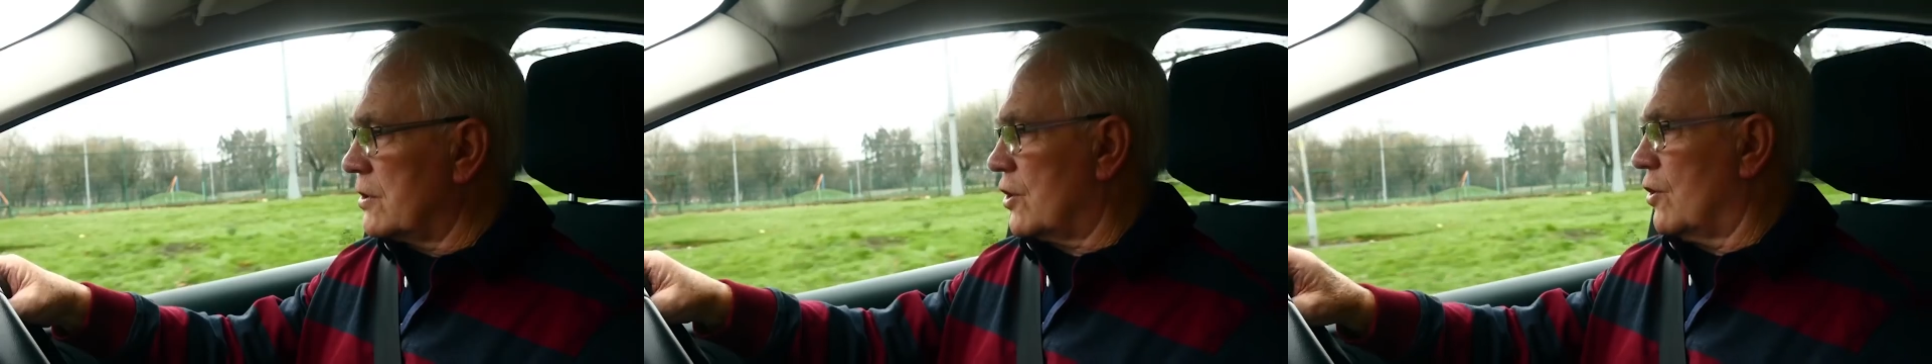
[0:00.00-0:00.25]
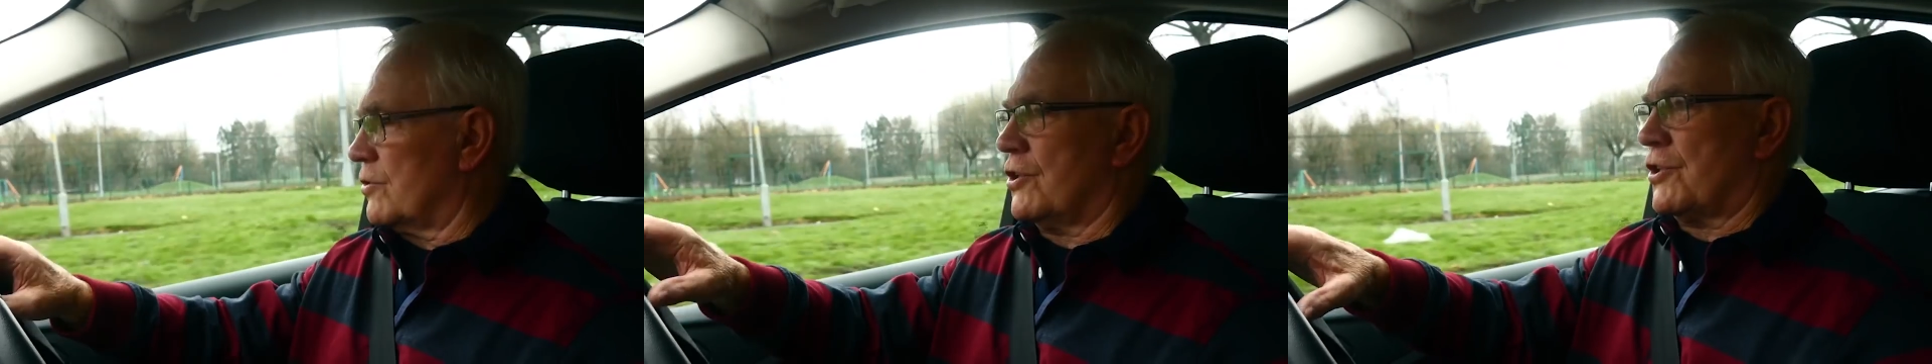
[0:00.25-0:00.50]

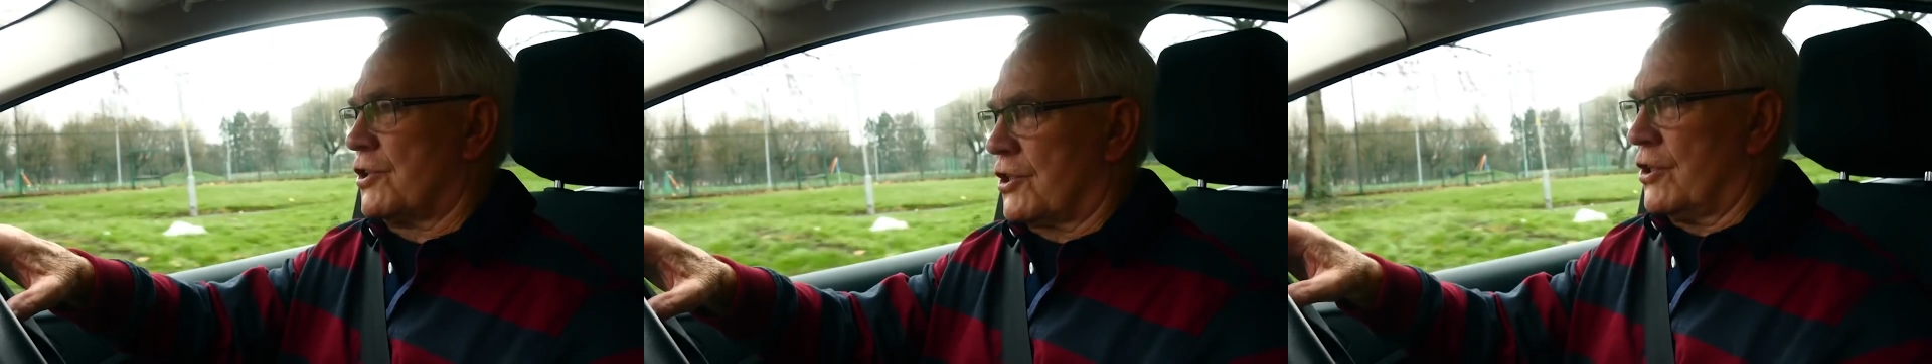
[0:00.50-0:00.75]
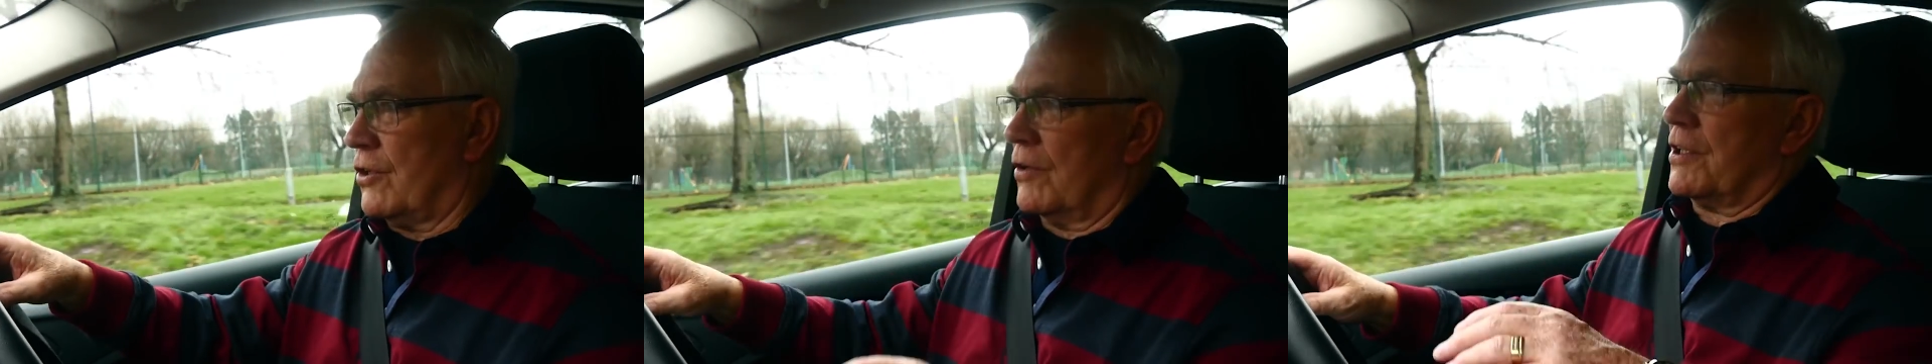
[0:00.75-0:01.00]
Got to the
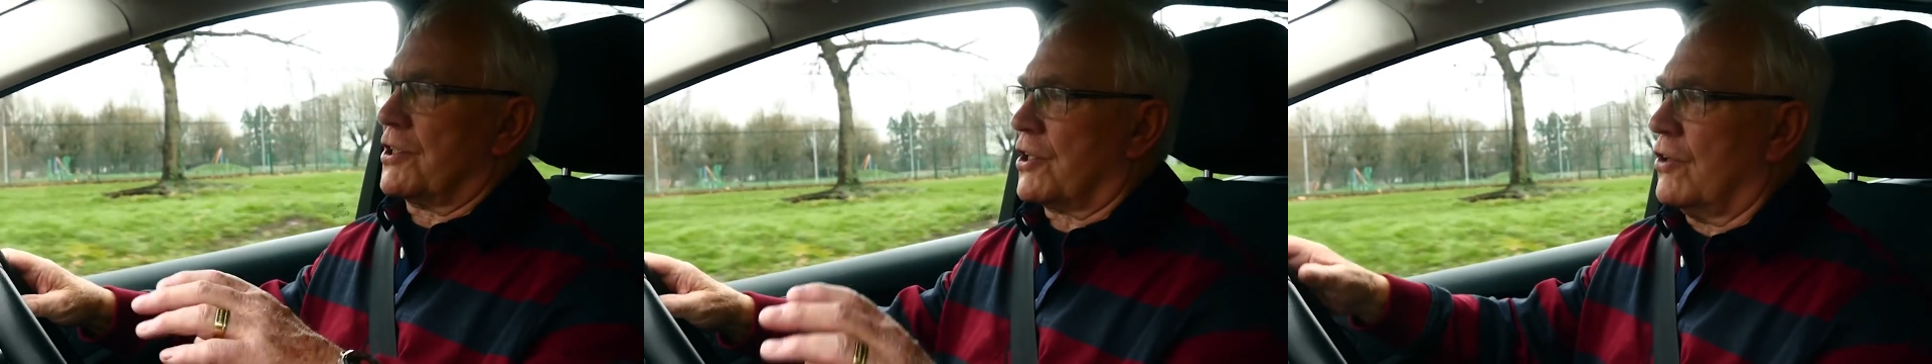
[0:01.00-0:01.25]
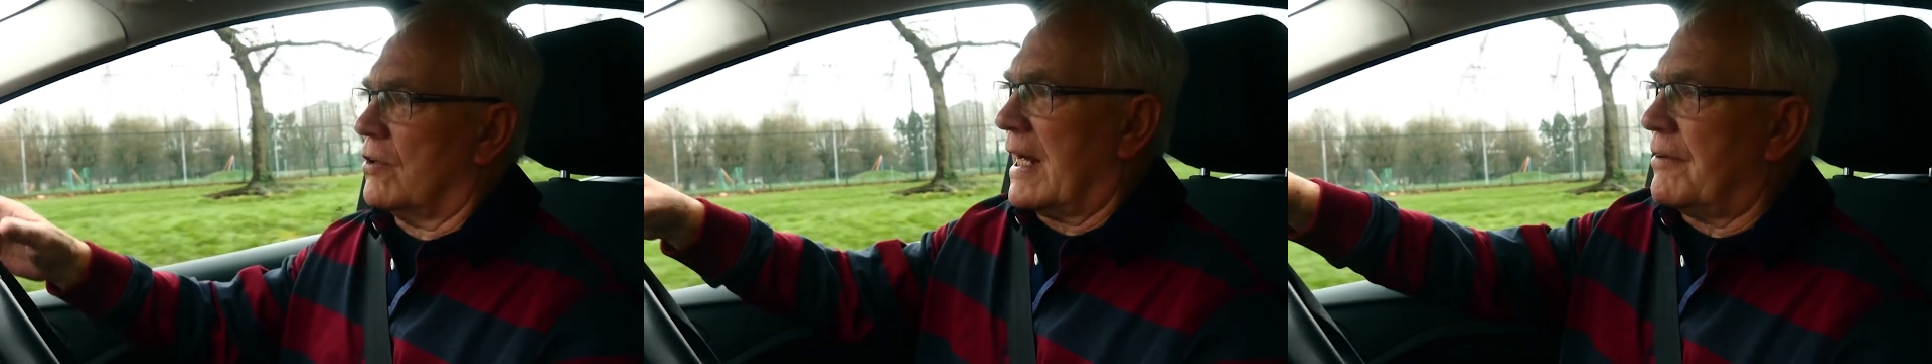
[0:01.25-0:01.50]
school, and the
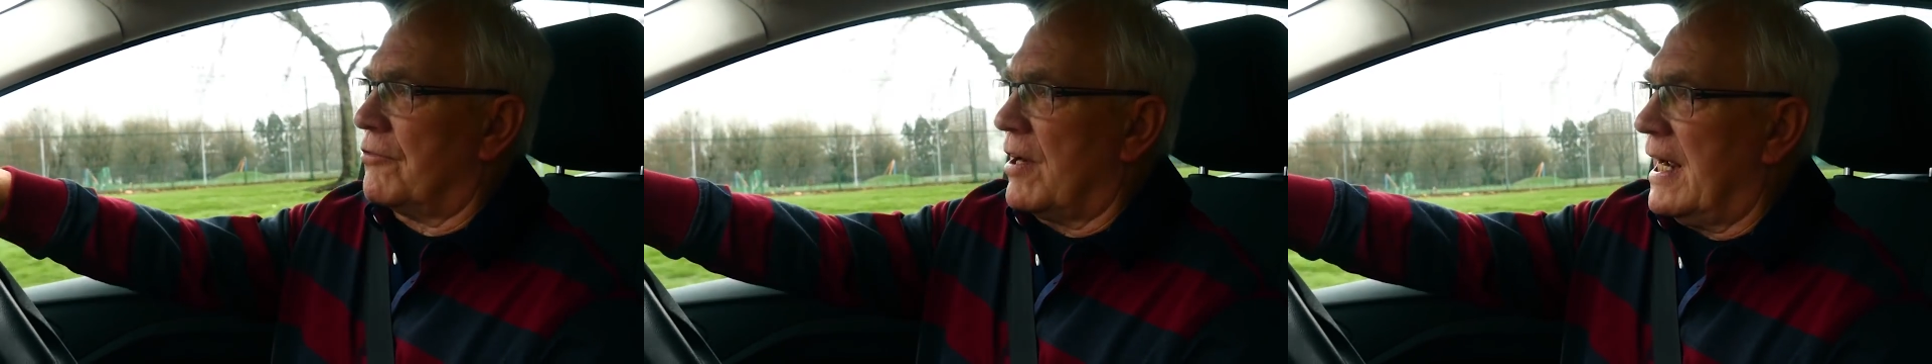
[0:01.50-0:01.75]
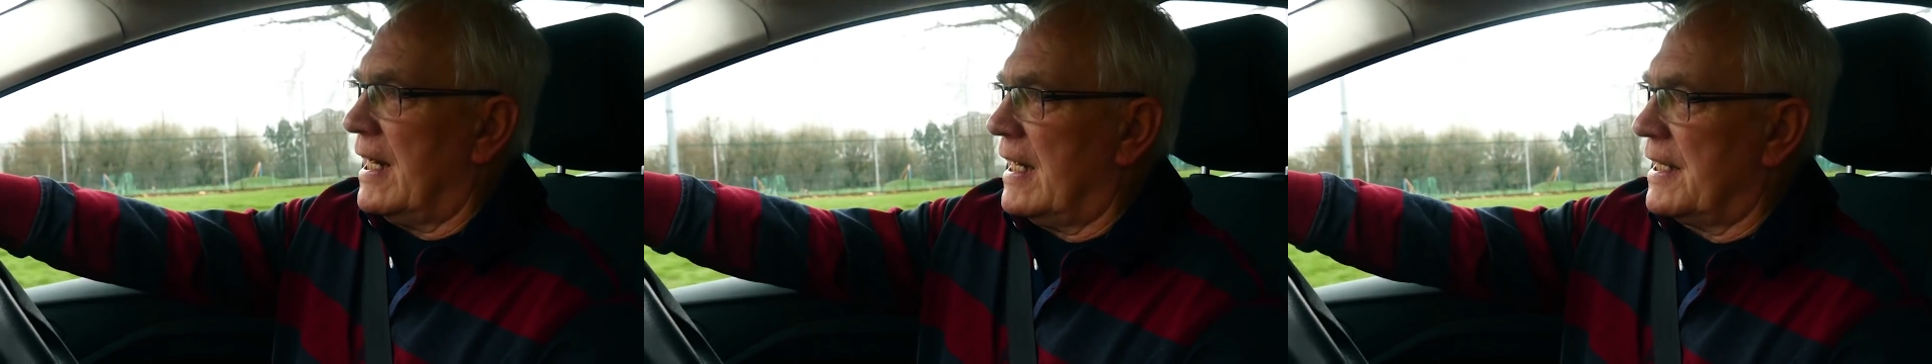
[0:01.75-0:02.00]
school had
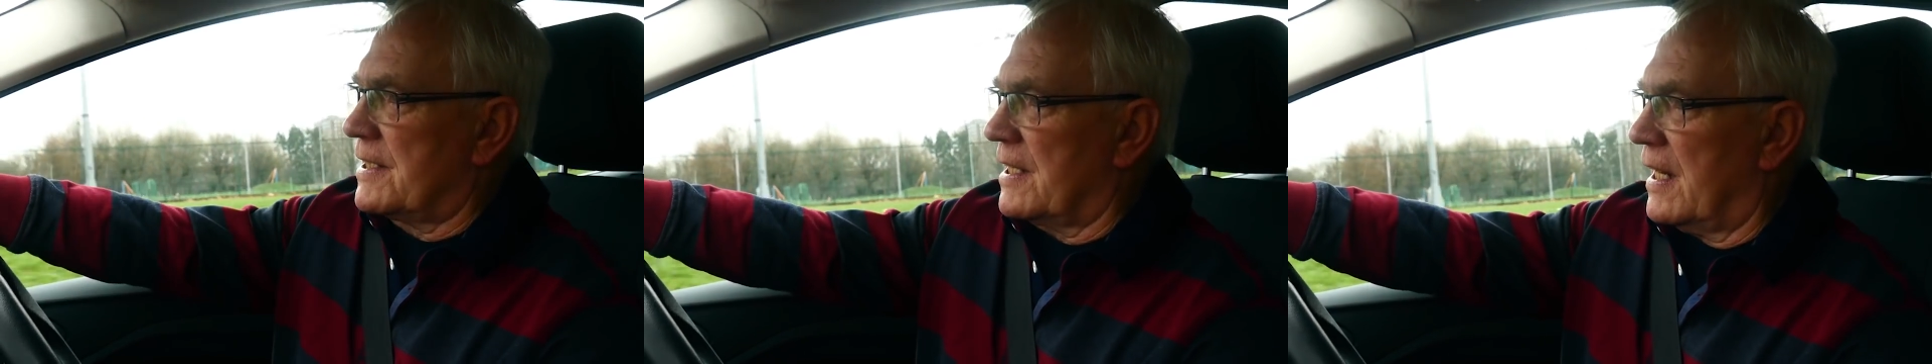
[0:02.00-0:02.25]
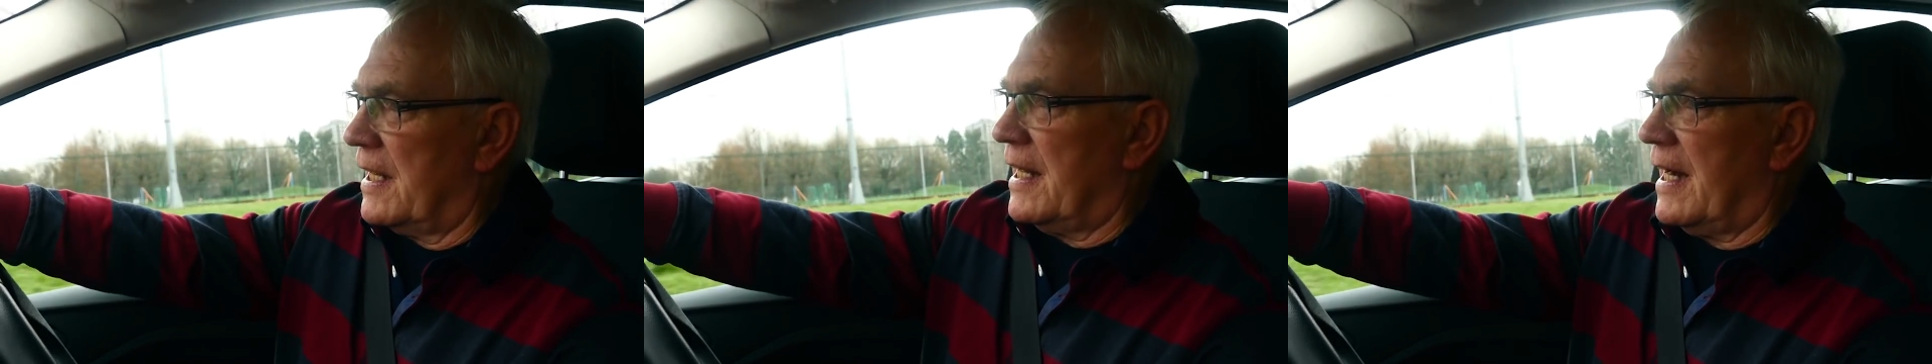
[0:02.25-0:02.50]
railings
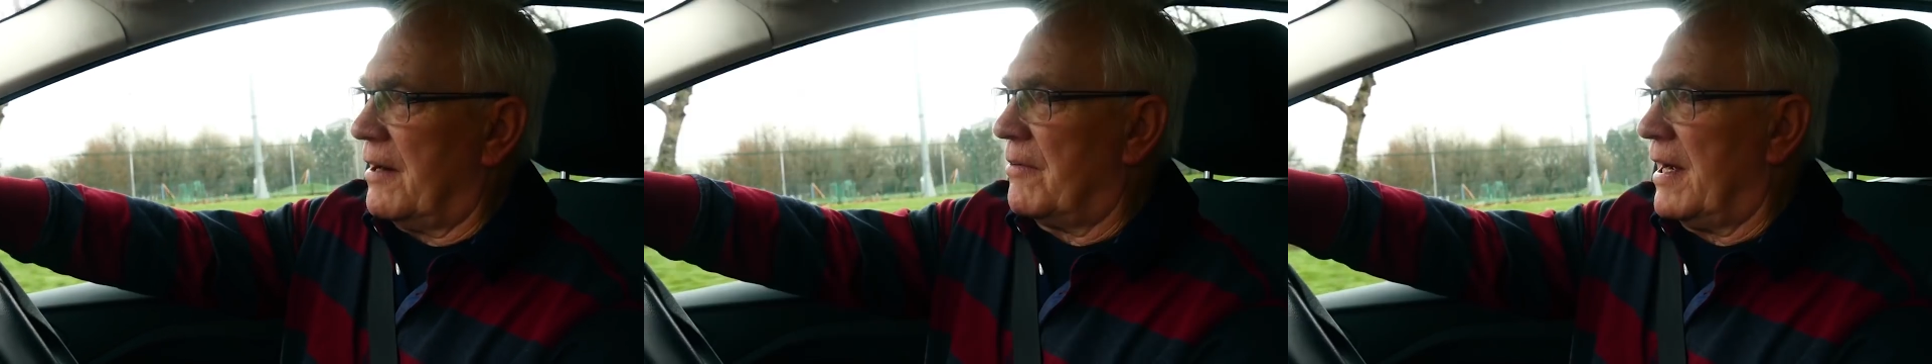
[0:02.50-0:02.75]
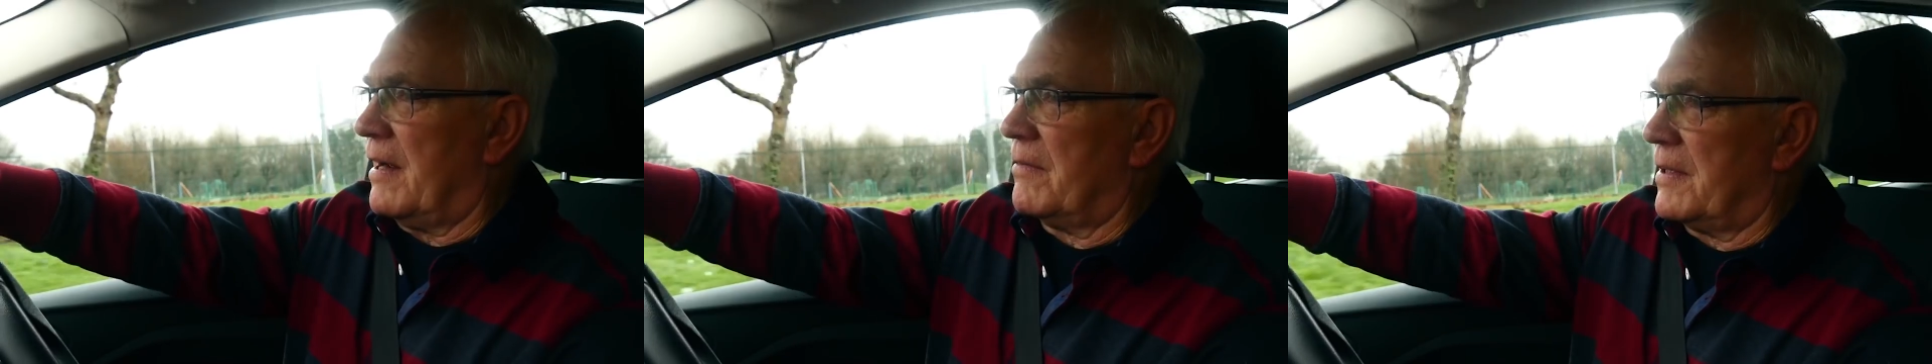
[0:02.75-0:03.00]
like that
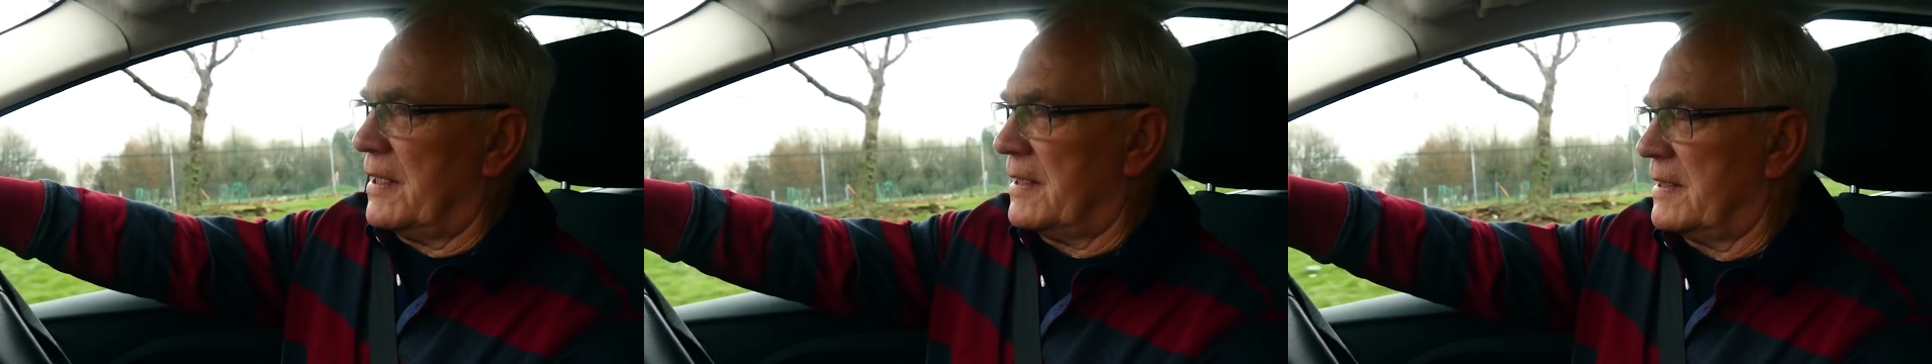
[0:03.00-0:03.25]
around.